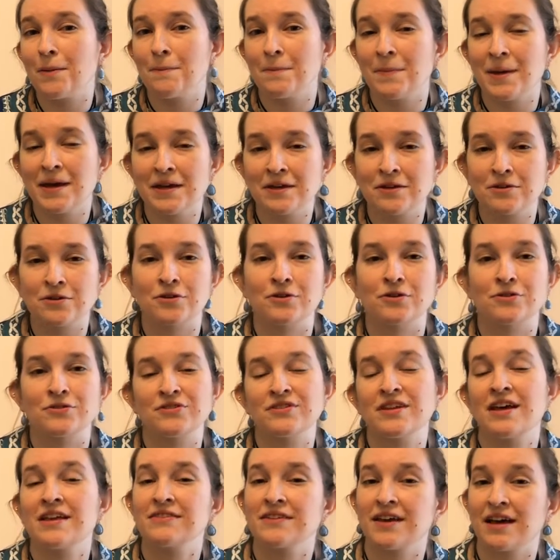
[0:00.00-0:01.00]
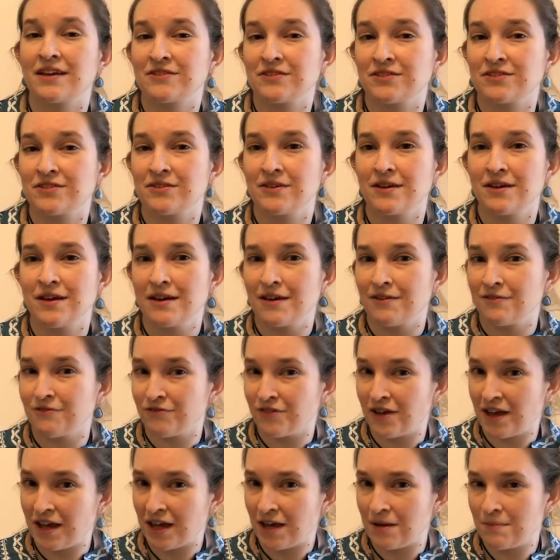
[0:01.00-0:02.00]
Makers. That's
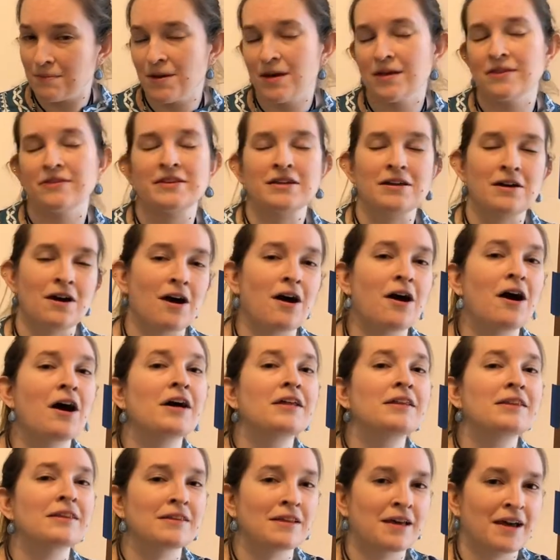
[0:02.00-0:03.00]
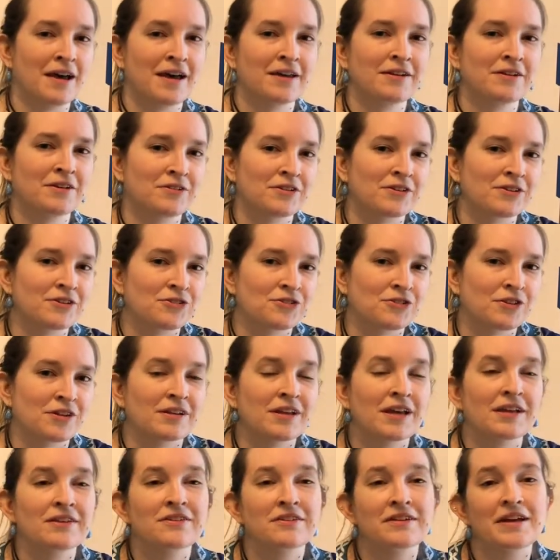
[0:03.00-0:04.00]
FAM, the online edition.
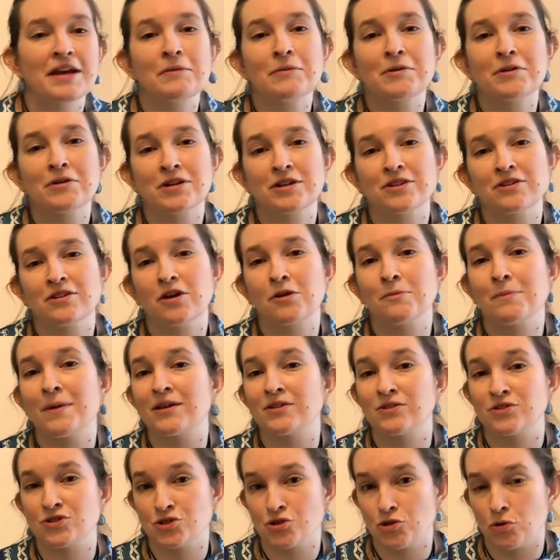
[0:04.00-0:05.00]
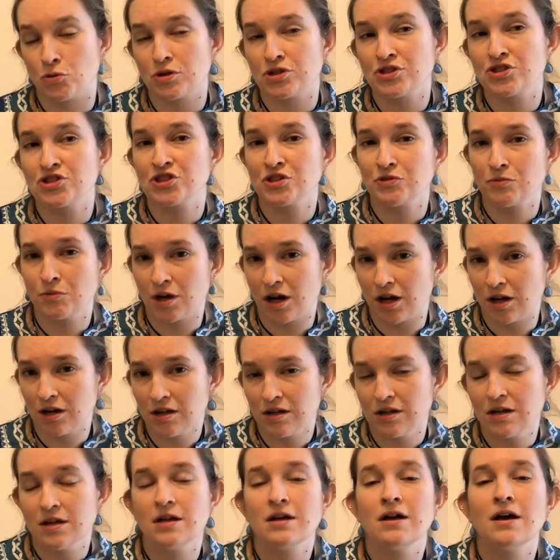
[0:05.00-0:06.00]
And today we're going to talk about Georges Seurat,
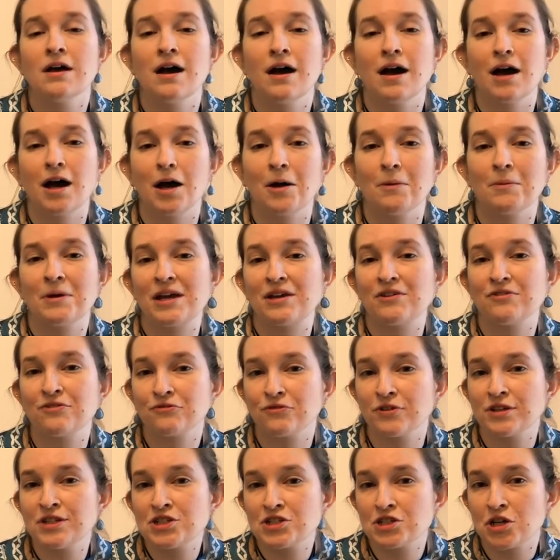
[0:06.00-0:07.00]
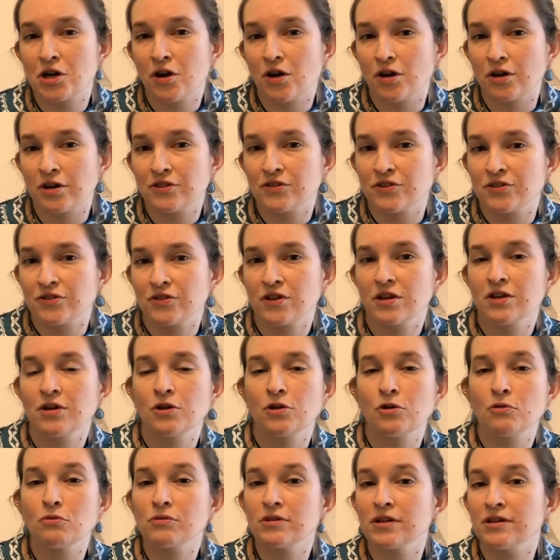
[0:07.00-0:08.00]
a French artist
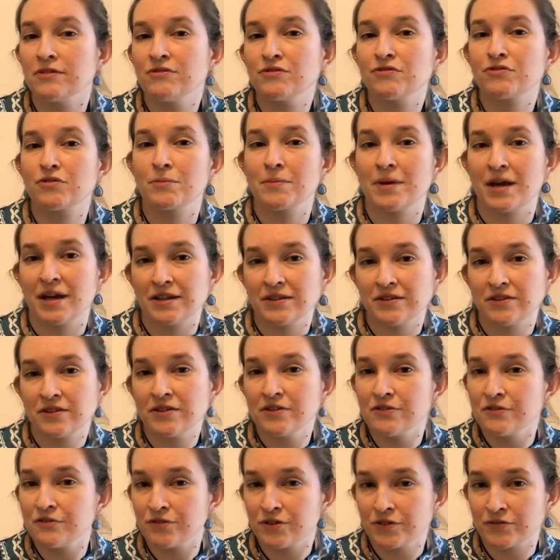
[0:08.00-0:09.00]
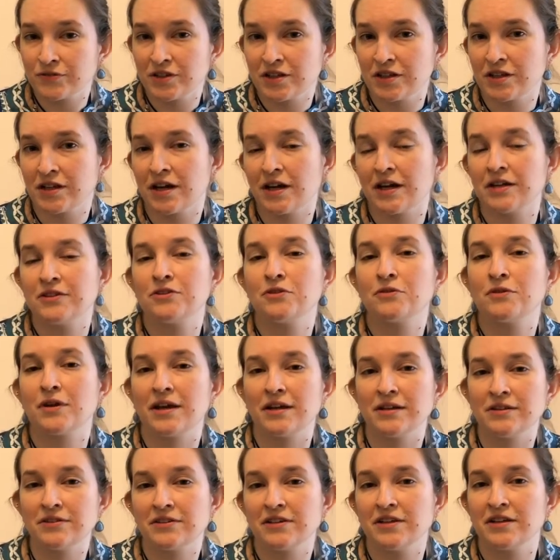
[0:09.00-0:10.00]
who lived from 1859 to
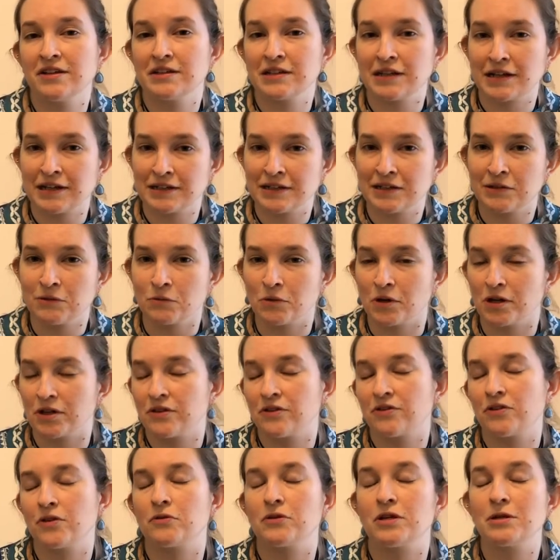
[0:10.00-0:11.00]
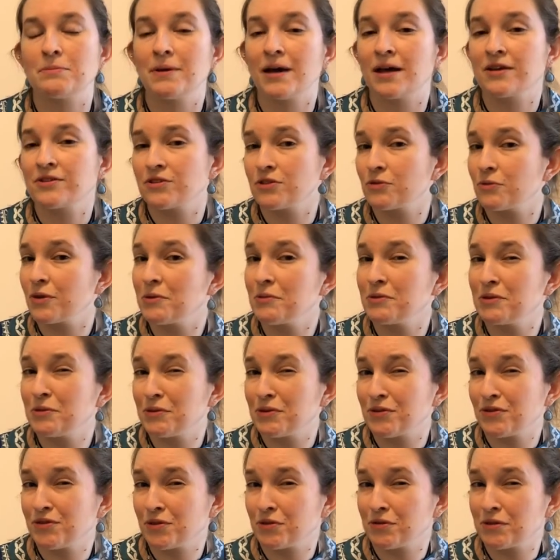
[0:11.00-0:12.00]
1891. So he passed away when he
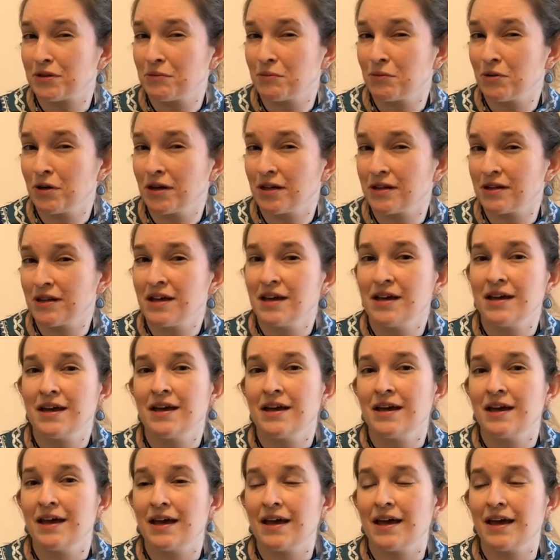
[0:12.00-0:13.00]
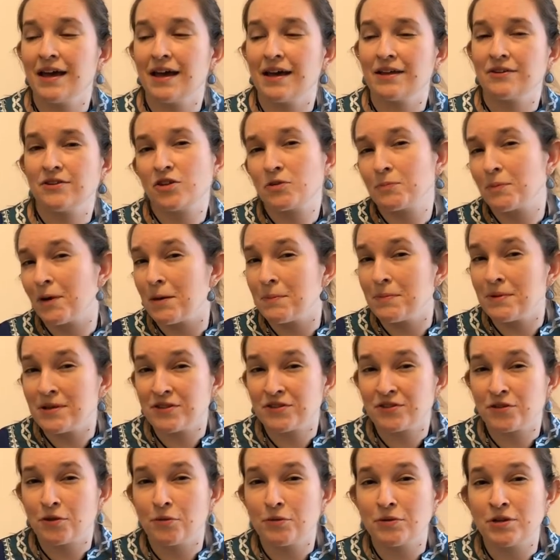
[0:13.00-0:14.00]
was 31, and despite being
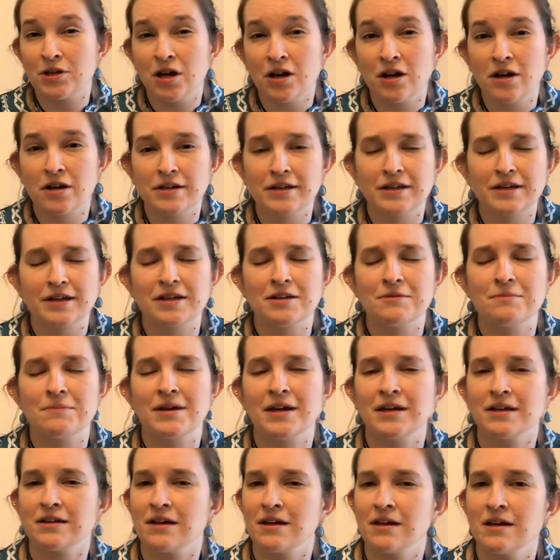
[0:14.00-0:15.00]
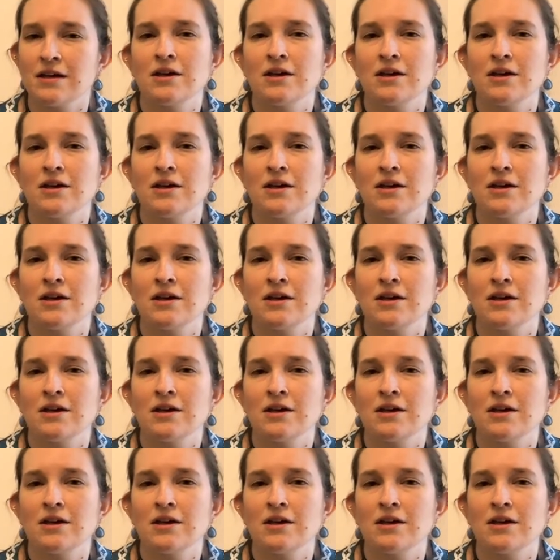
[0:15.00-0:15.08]
so young, he made